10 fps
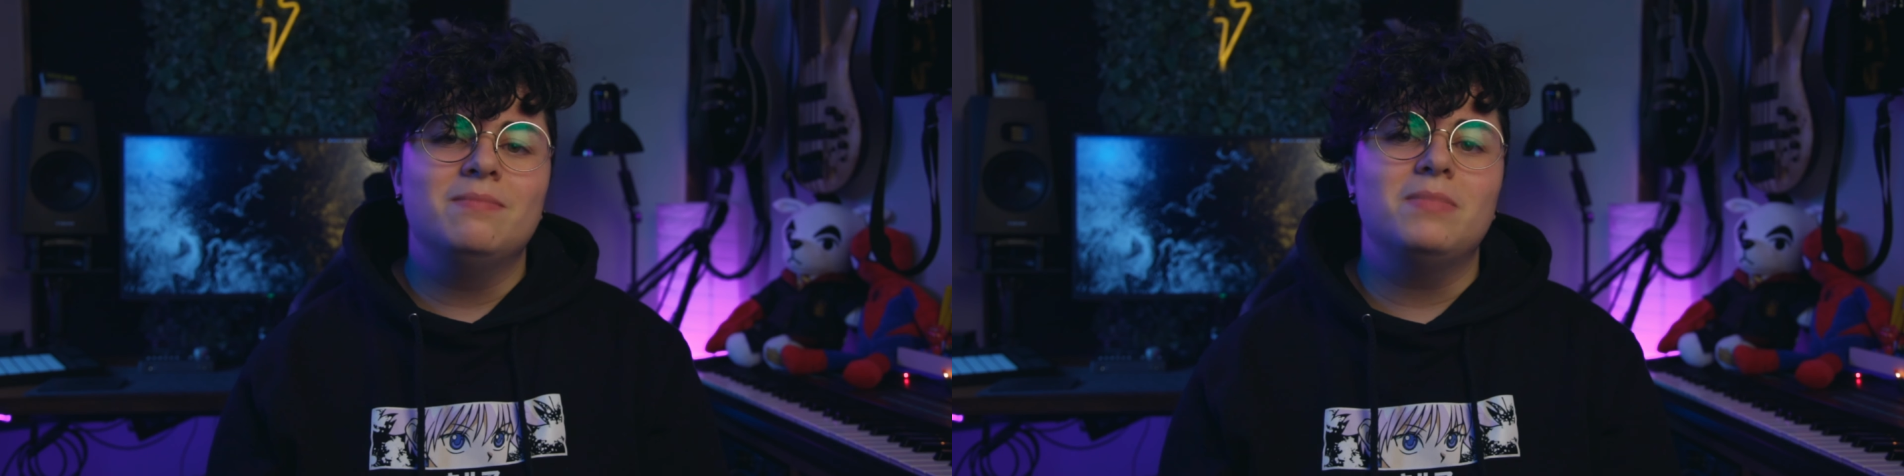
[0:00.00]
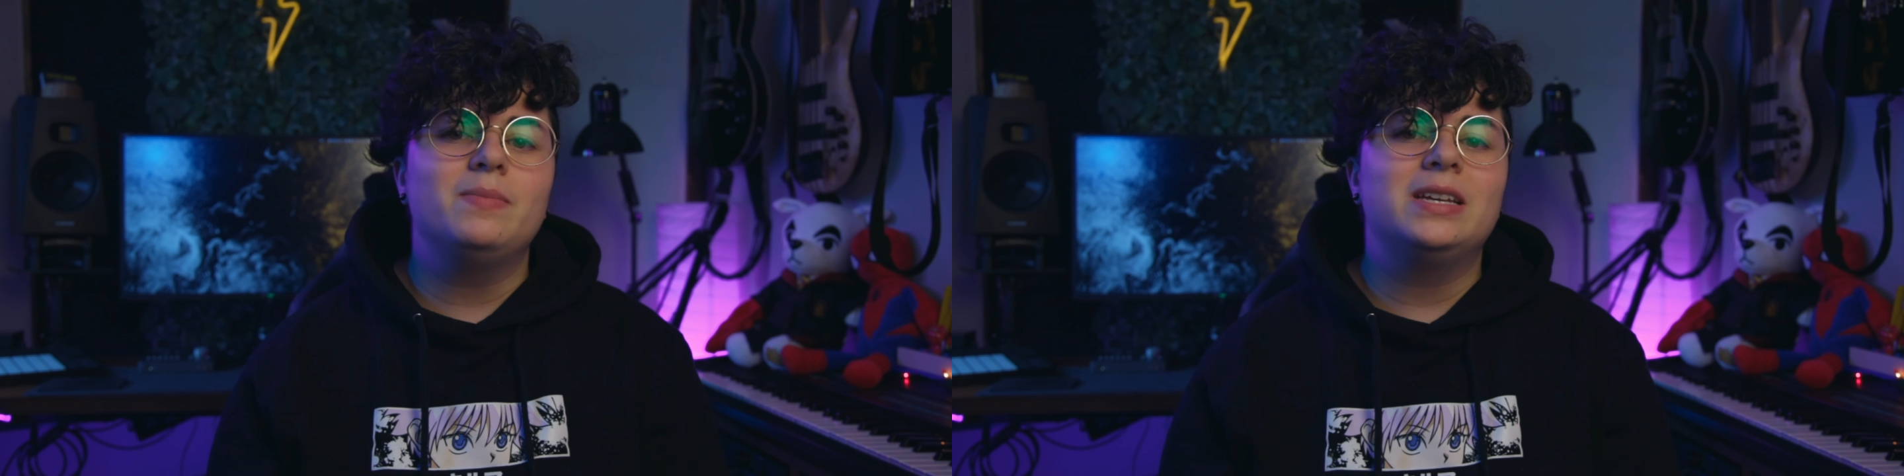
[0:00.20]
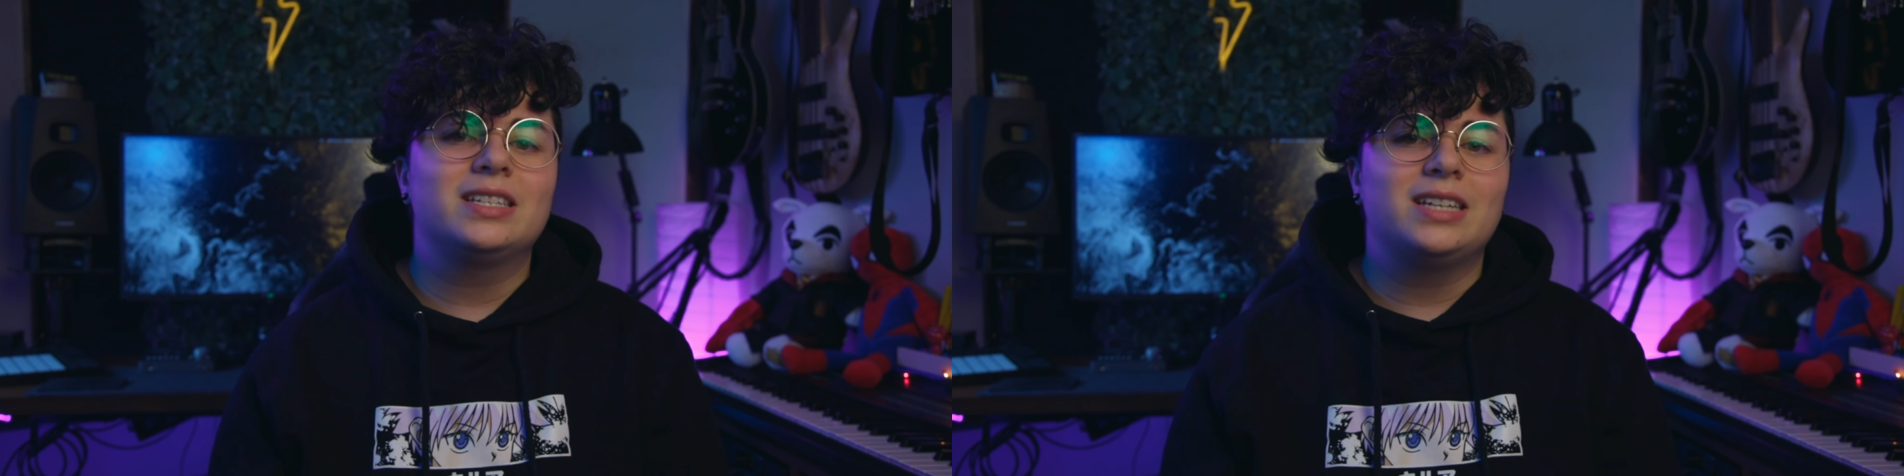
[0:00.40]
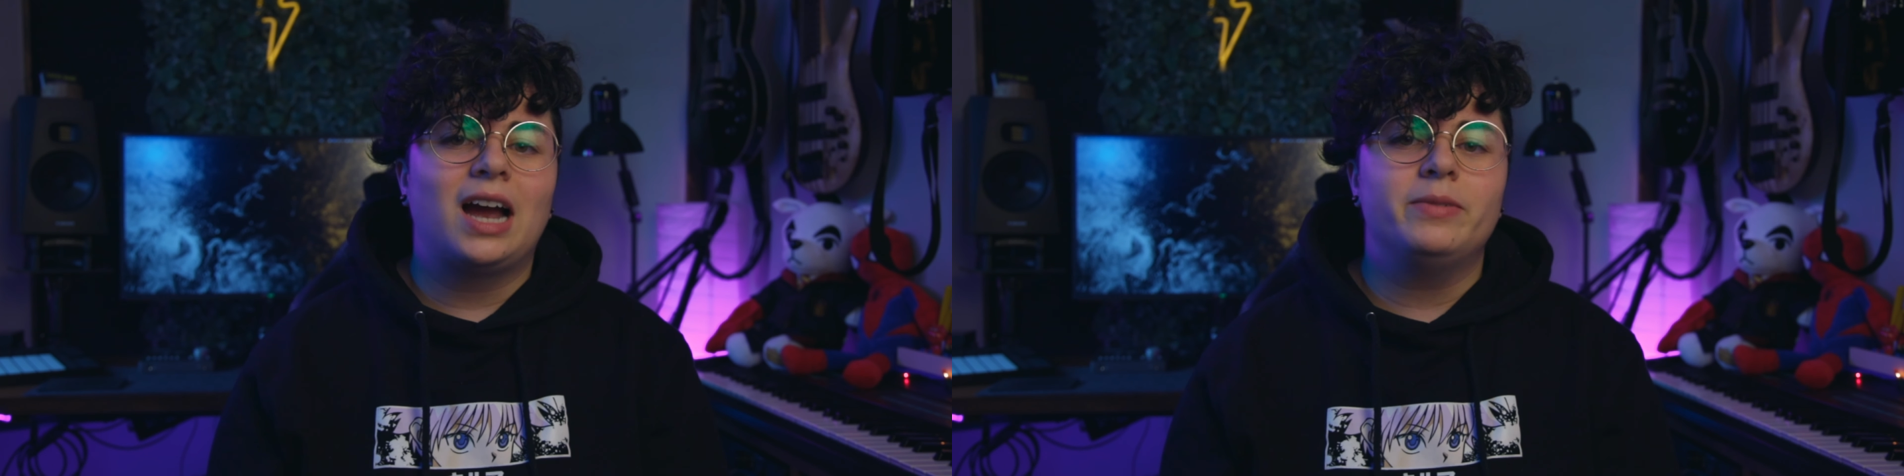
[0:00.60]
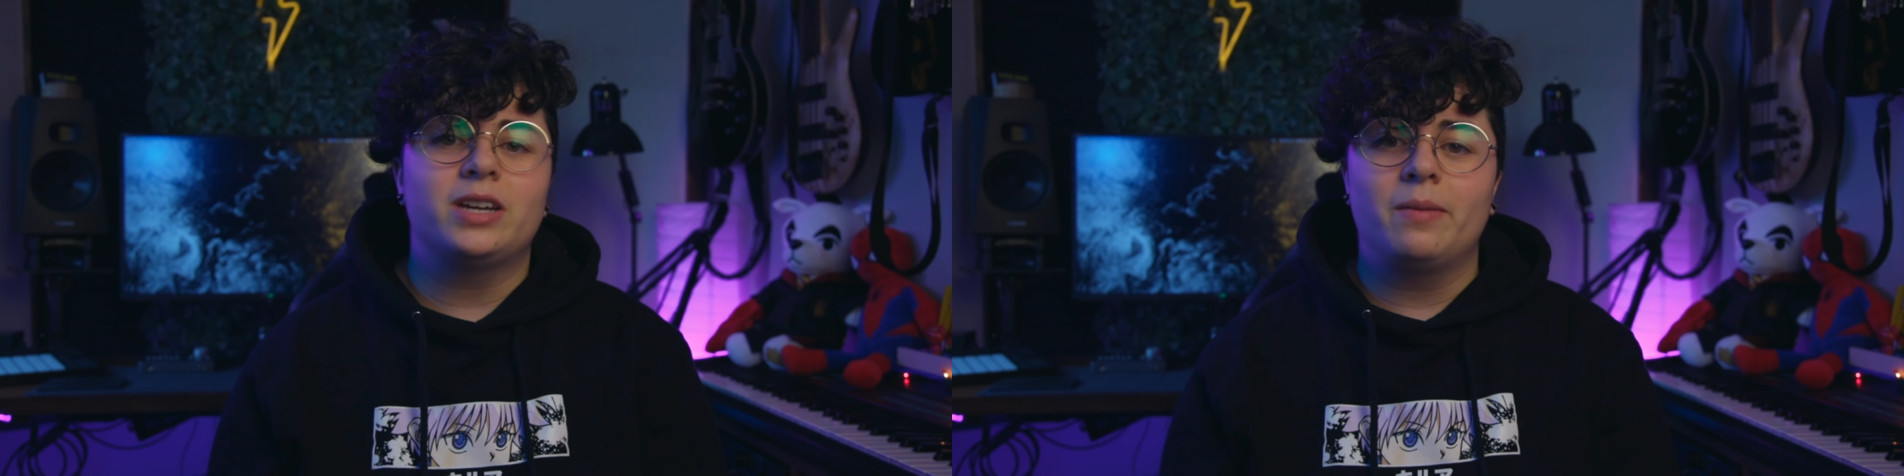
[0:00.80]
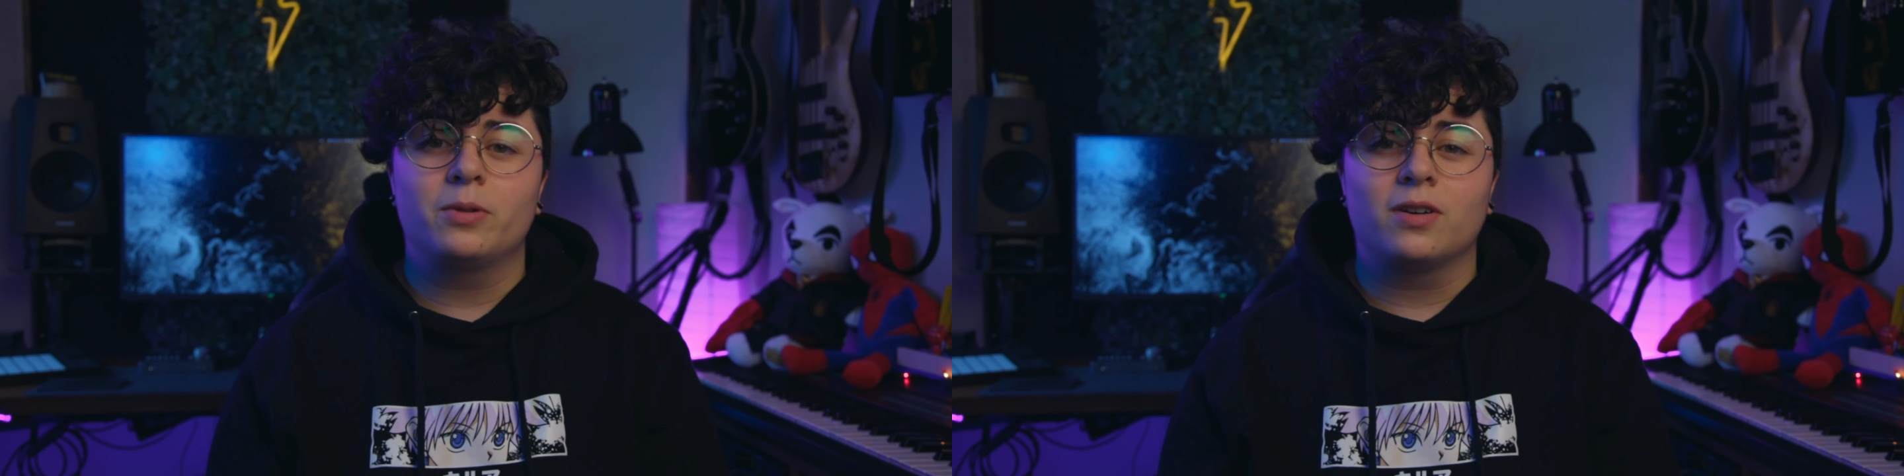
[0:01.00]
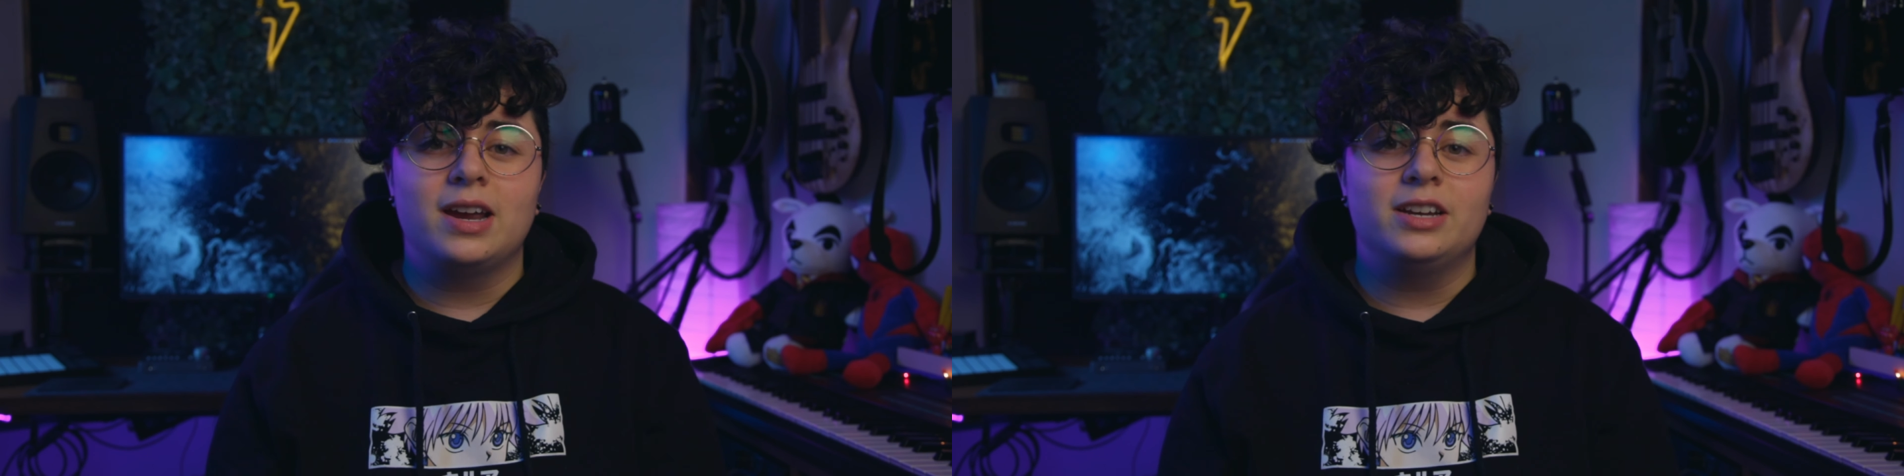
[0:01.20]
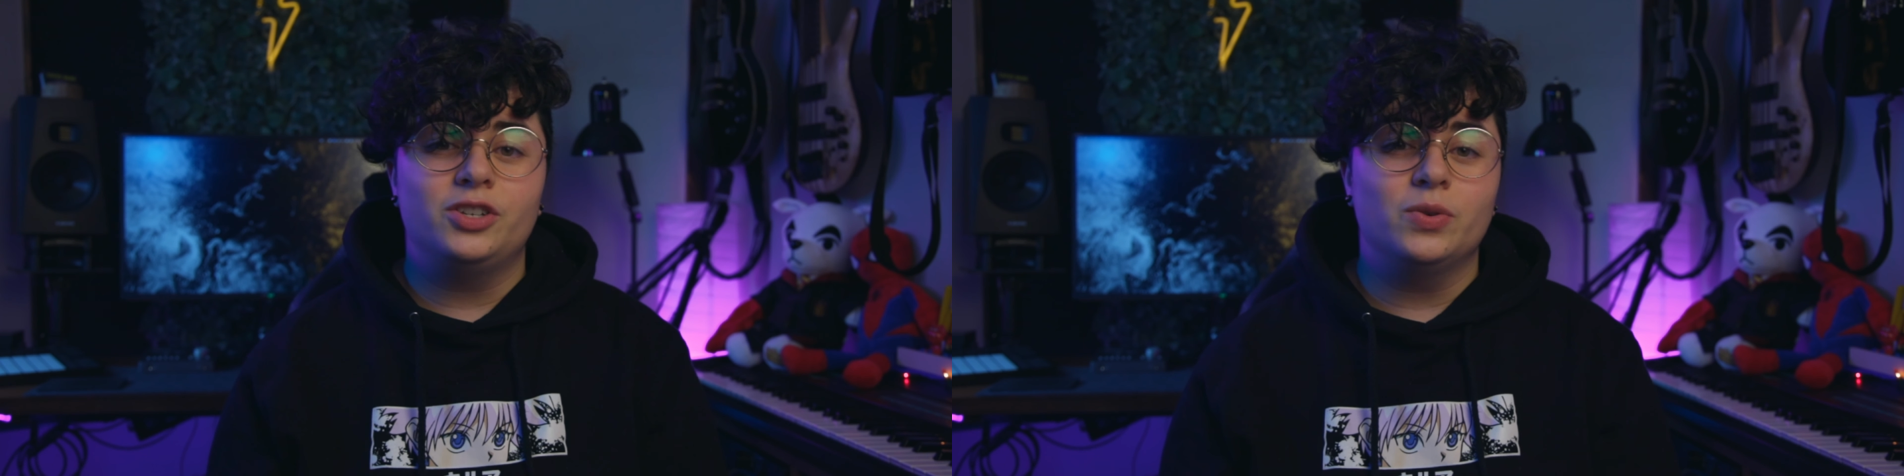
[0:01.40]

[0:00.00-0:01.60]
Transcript: maybe it's time to upgrade